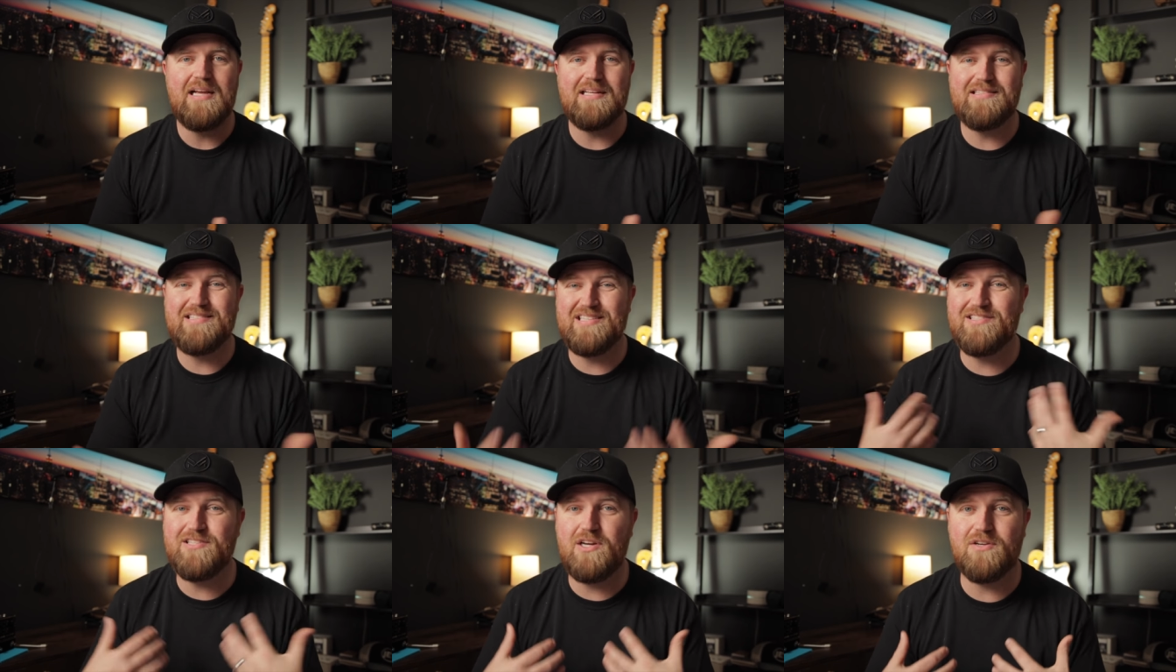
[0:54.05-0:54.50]

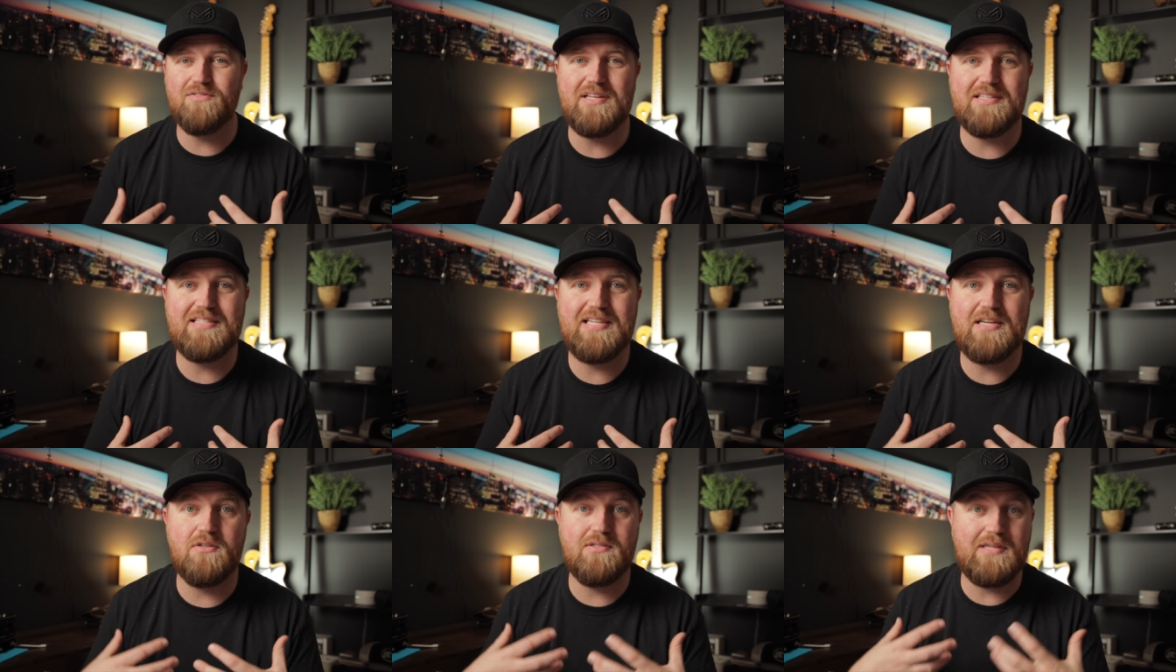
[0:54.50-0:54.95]
It's a song
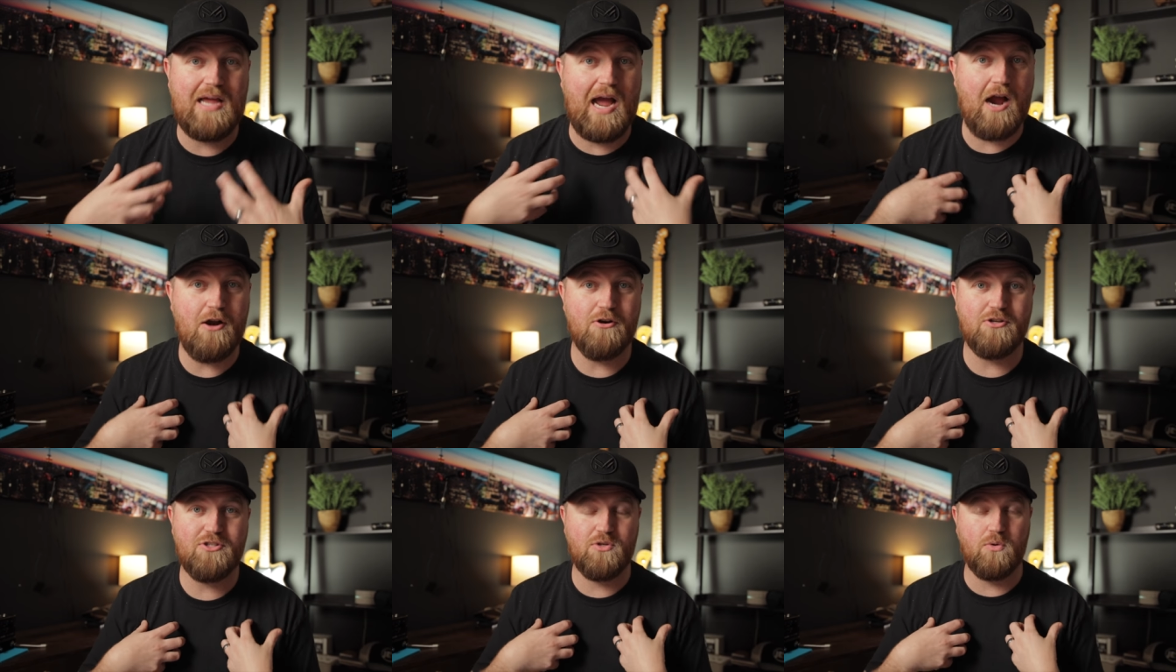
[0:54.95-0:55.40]
that tells
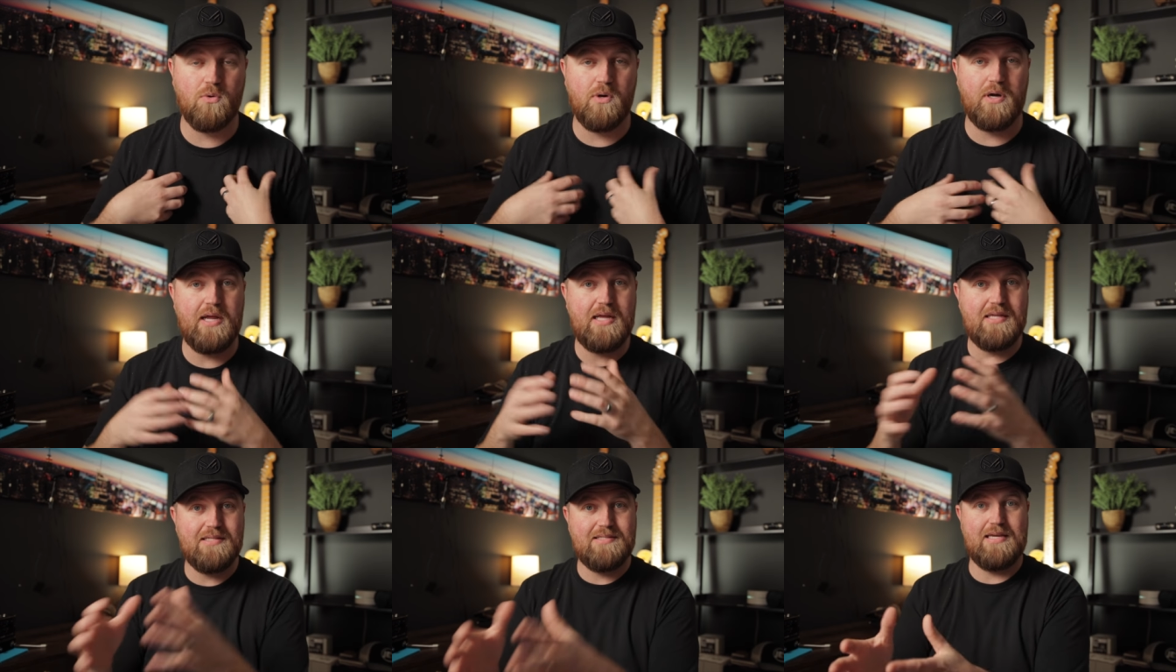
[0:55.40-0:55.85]
our
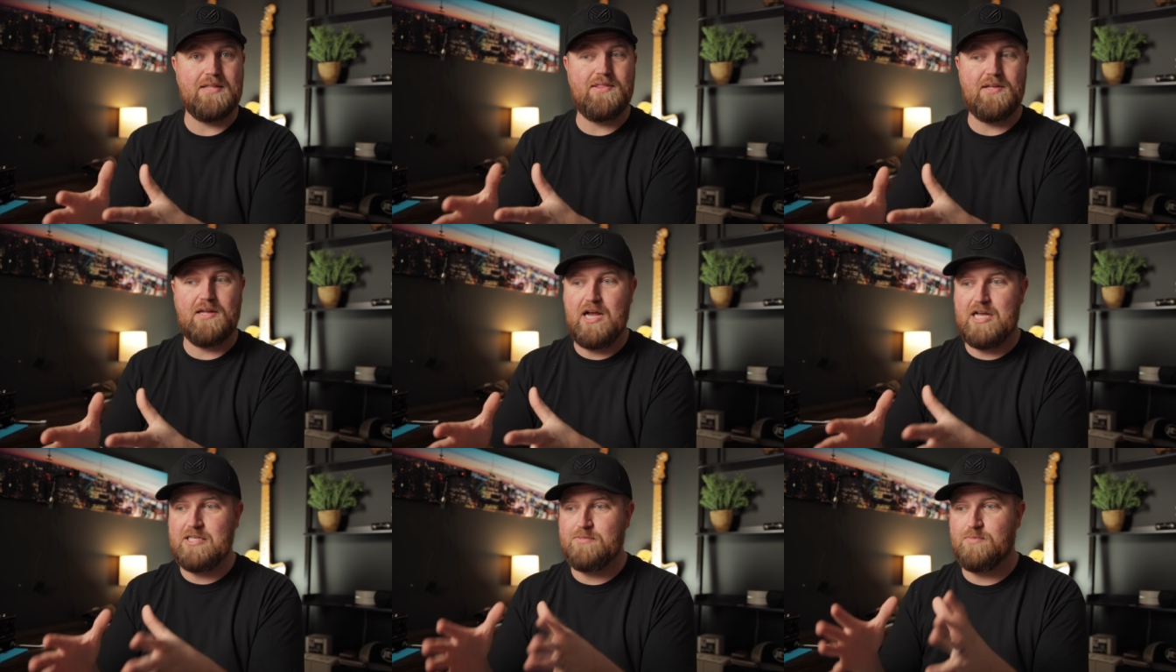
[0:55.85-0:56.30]
story inside the
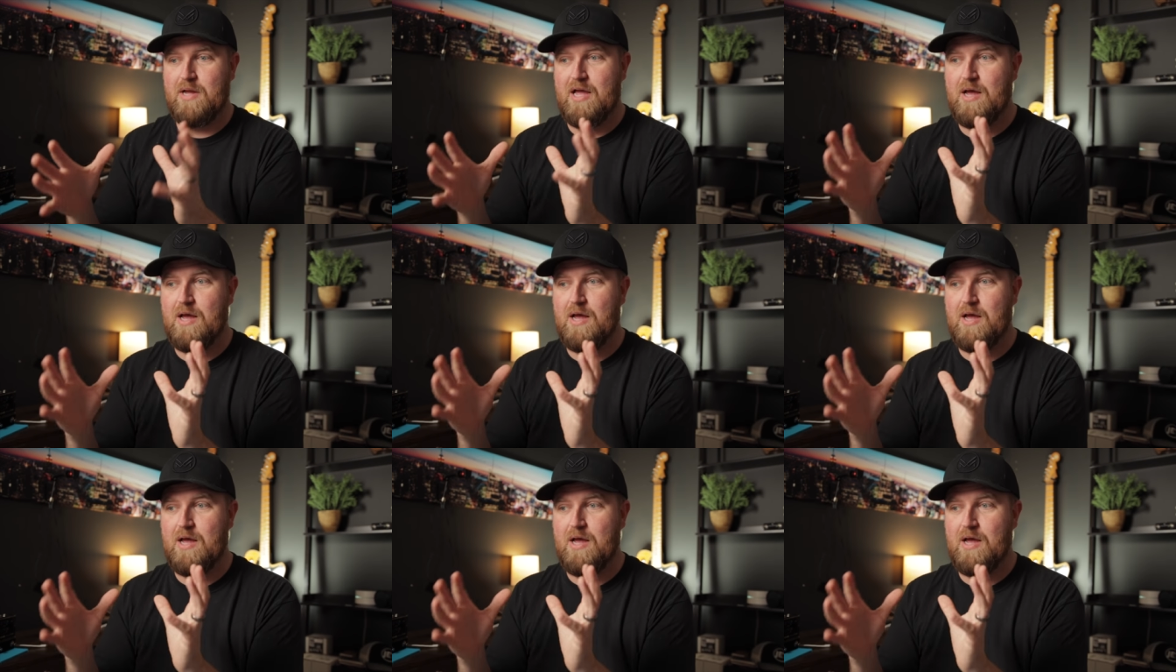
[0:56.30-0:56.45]
gospel